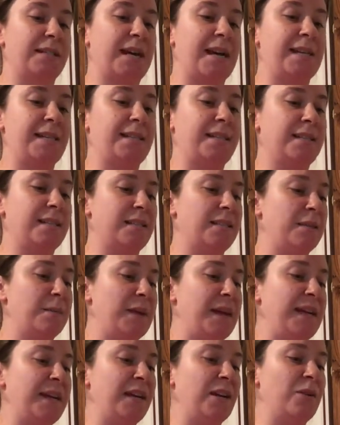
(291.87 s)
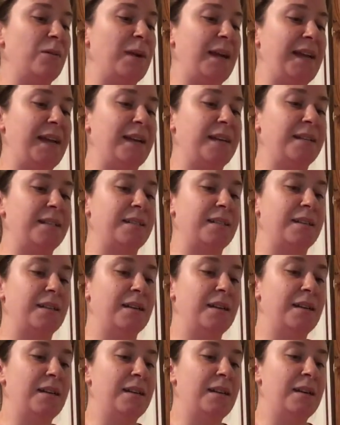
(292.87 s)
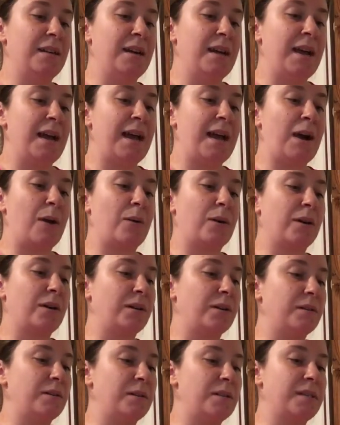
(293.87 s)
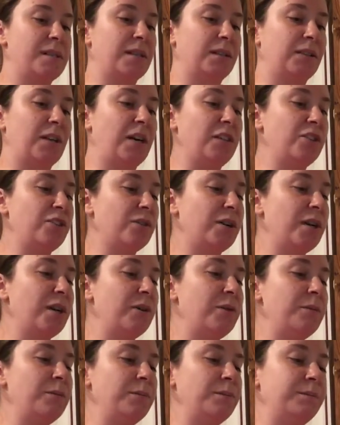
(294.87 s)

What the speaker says: diced tomato and our cilantro,